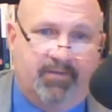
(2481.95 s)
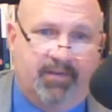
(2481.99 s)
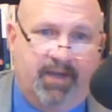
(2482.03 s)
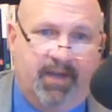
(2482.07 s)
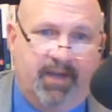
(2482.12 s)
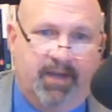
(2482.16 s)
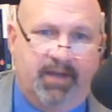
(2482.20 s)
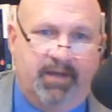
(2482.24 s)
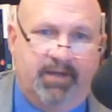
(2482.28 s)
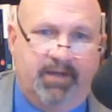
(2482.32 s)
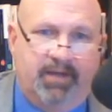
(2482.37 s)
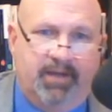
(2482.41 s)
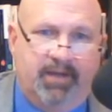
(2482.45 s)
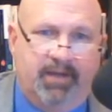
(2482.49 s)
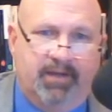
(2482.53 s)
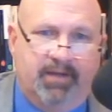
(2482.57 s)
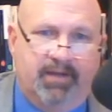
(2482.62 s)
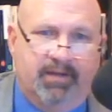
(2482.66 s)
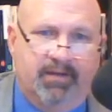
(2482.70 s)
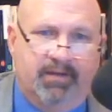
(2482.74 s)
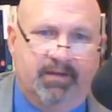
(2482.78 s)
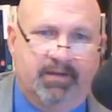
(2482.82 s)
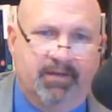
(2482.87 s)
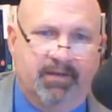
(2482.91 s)

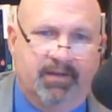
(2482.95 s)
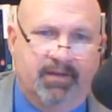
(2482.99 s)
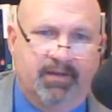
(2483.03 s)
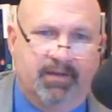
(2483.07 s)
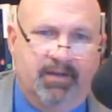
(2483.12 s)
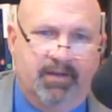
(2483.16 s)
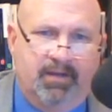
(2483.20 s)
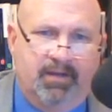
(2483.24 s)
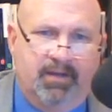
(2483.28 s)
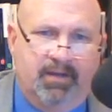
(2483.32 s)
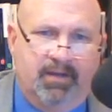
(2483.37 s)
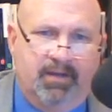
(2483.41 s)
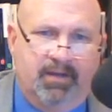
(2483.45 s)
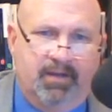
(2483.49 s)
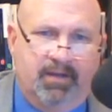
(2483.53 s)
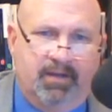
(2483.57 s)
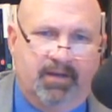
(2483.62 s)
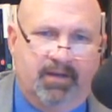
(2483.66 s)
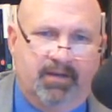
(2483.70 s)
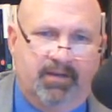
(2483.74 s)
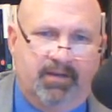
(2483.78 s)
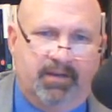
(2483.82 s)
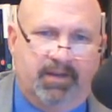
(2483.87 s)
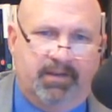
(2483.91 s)
and
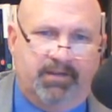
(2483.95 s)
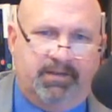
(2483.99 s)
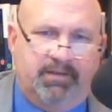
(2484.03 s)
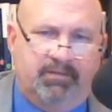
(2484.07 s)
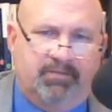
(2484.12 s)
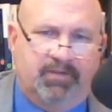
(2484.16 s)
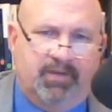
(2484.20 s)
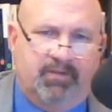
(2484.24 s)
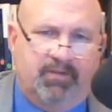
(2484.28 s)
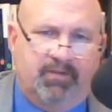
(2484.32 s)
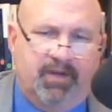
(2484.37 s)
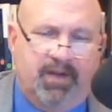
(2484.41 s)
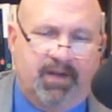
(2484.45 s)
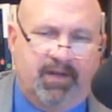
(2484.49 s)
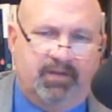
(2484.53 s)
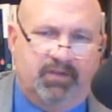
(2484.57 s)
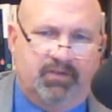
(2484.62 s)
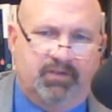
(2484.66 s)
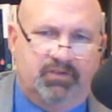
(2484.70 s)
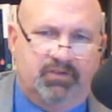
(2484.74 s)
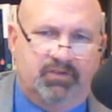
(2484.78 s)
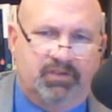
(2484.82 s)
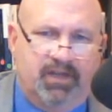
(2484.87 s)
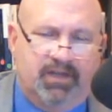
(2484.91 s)
that they've never had a
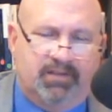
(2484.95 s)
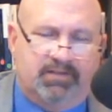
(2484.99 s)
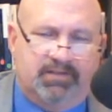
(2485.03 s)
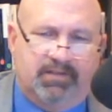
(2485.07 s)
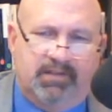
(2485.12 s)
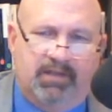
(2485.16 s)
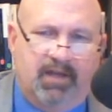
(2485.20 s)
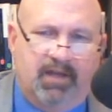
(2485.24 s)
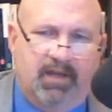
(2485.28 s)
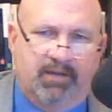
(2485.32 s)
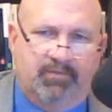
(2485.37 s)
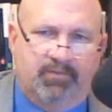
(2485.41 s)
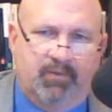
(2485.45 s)
good chance at life.